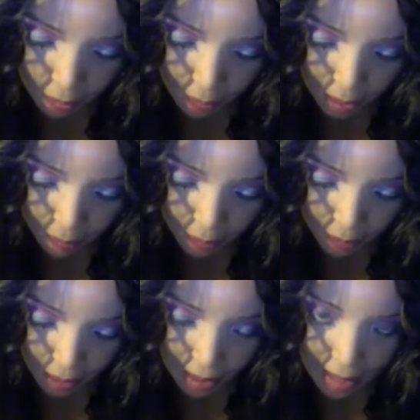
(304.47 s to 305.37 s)
and
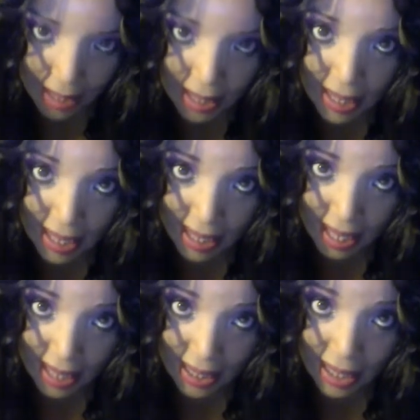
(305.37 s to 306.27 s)
people. He
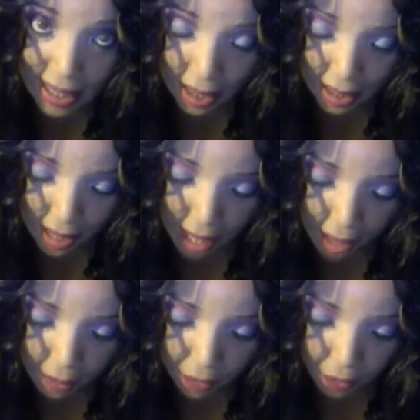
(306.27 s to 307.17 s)
said in a
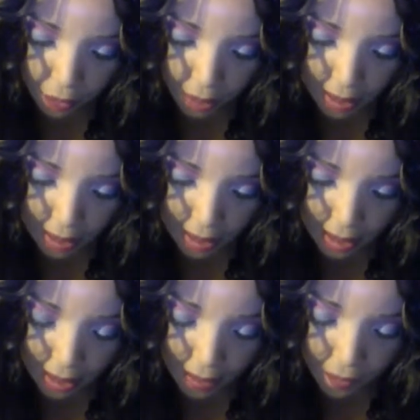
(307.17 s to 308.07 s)
loud voice,
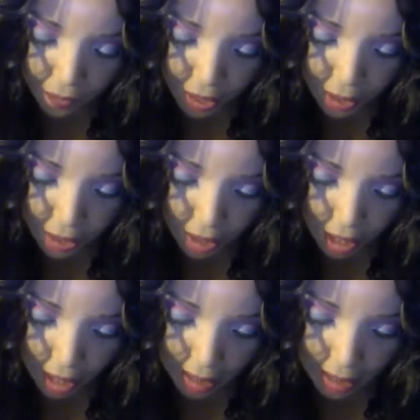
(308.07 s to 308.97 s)
"Fear
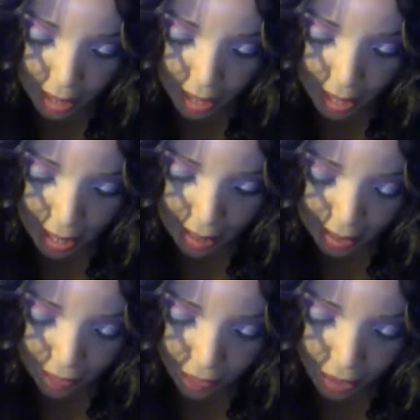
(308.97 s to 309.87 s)
God
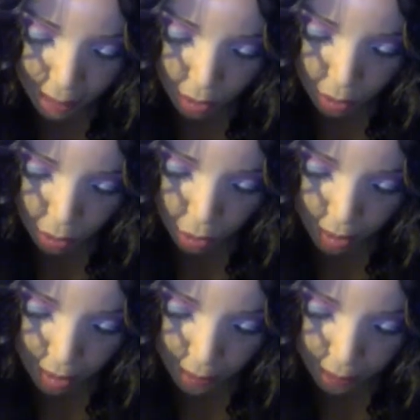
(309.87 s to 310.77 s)
and give him
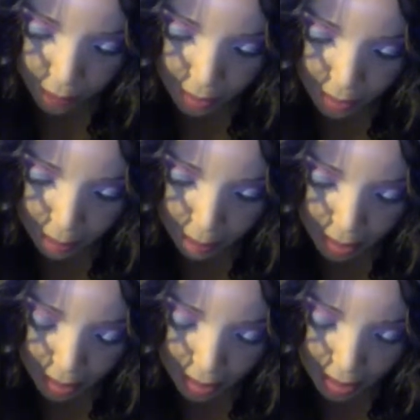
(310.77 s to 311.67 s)
glory,
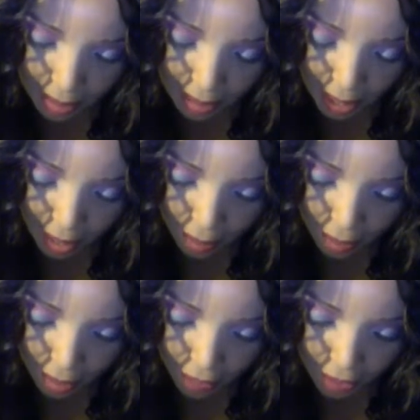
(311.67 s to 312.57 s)
because the
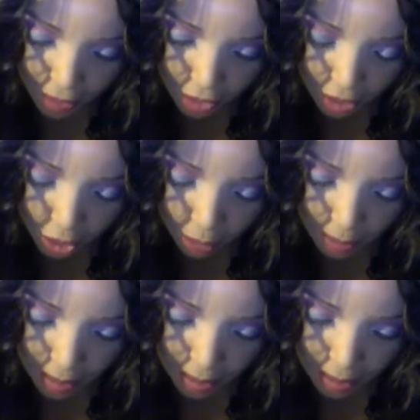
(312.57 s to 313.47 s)
hour of his
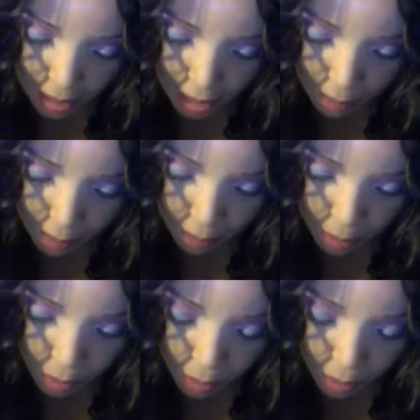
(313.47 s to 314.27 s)
judgment has come.